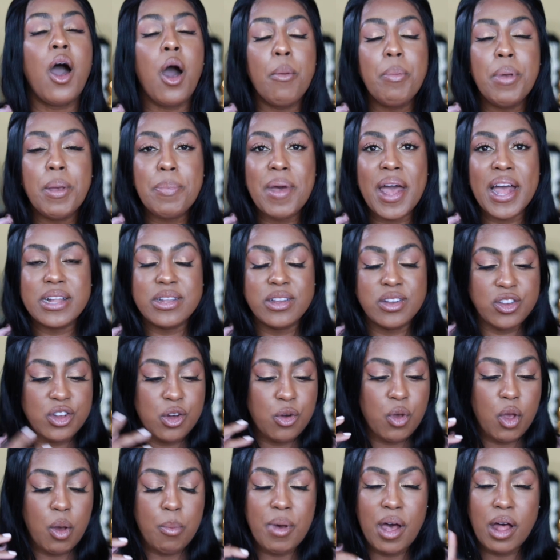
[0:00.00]
I'll be back to
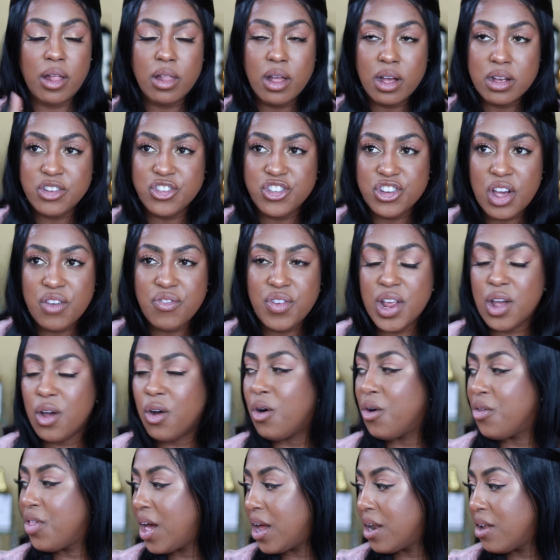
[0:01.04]
tell you about longevity.
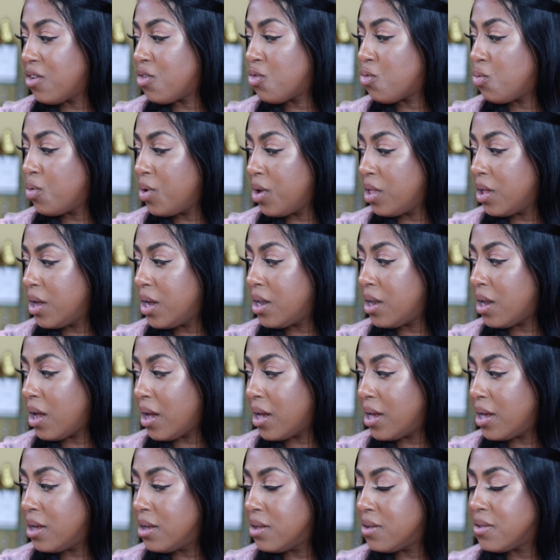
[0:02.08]
Oh, that is really
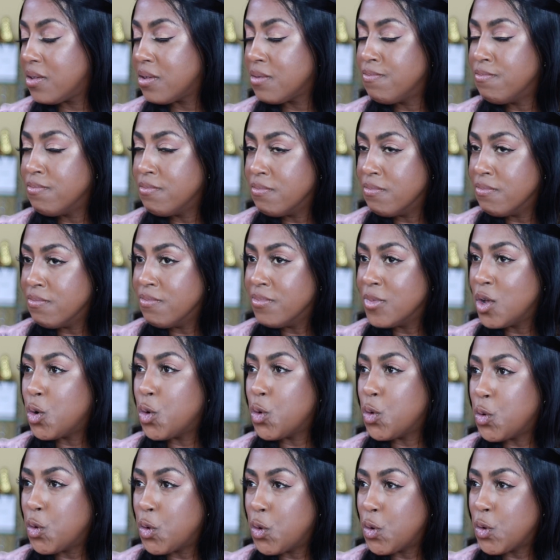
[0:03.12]
nice.
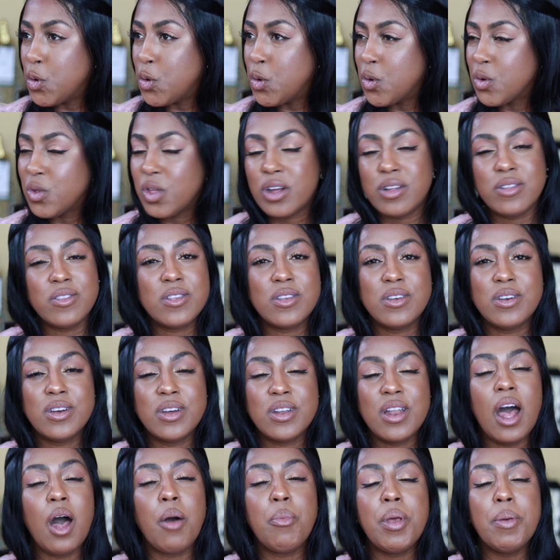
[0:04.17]
Oh, that's
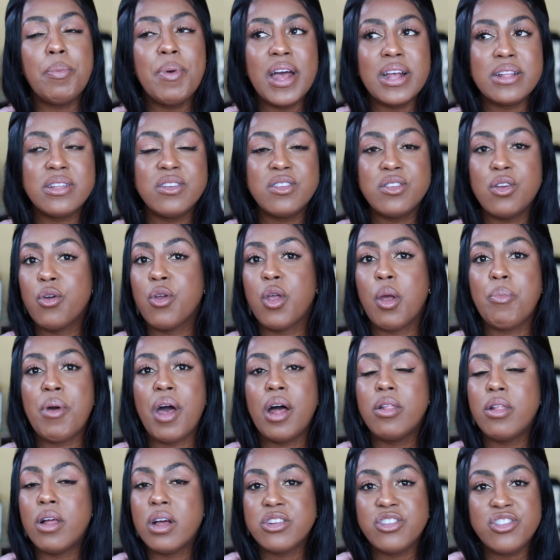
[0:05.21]
good. I'll be back to tell you
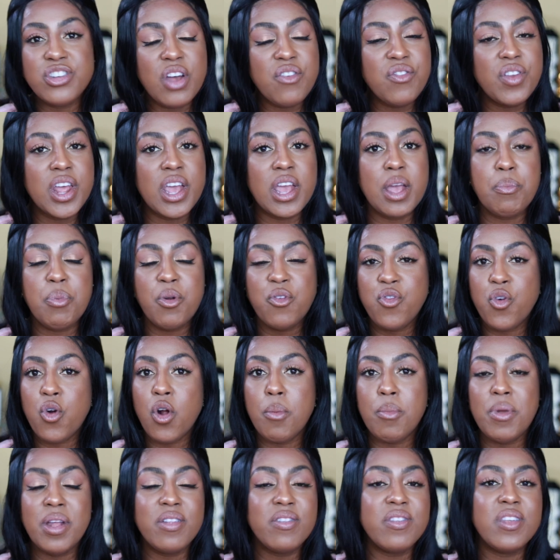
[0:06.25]
about longevity,
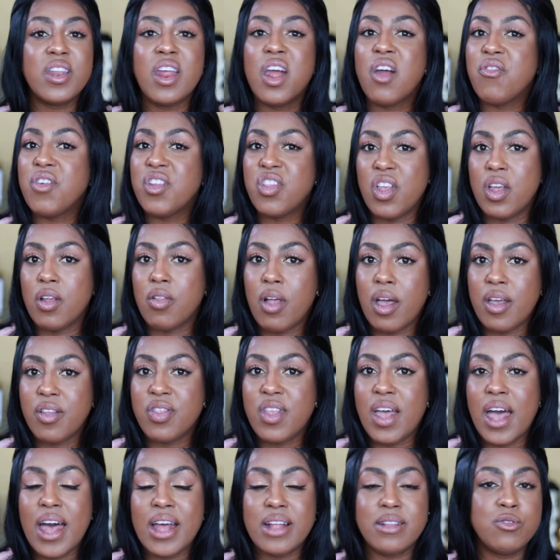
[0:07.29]
performance, and everything like
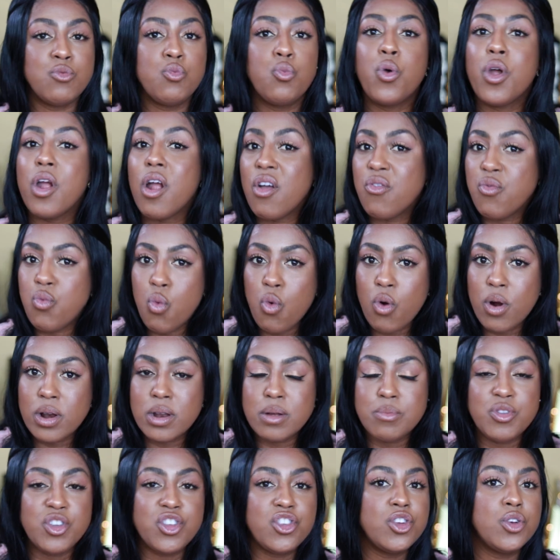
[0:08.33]
that, and where I've worn
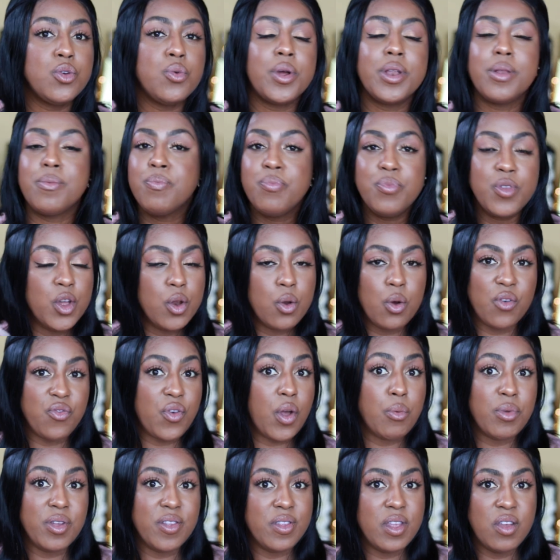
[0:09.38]
them to, and you know, if
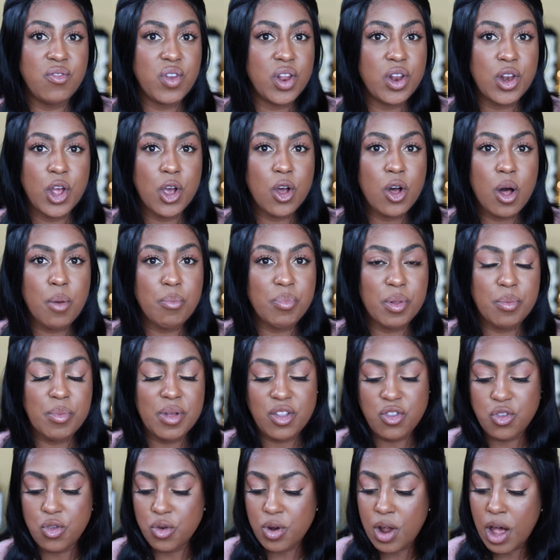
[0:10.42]
I received any
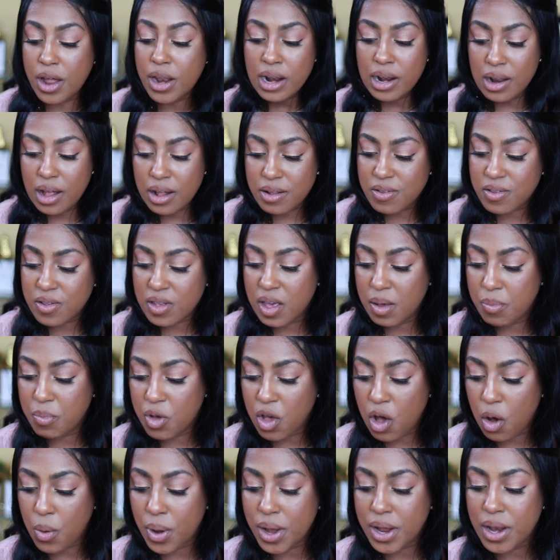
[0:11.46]
compliments or not. Let's keep
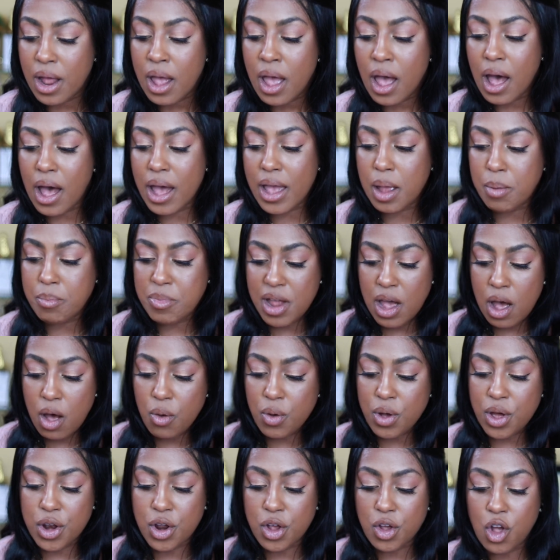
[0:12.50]
going. I am now
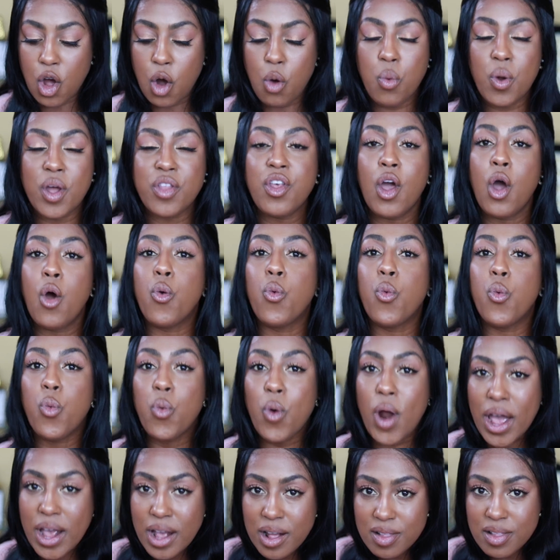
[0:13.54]
gonna go with
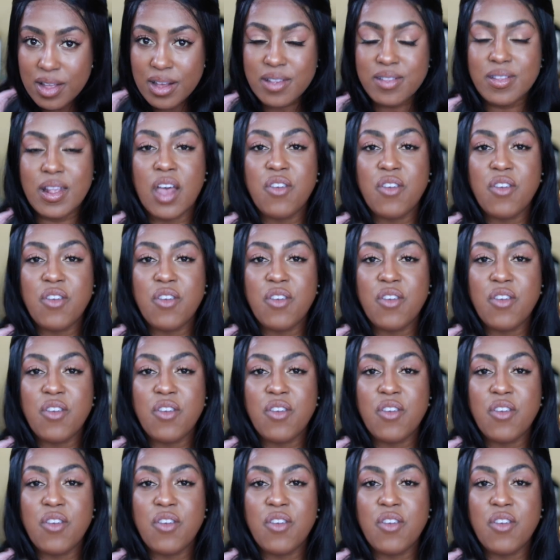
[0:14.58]
Reckless.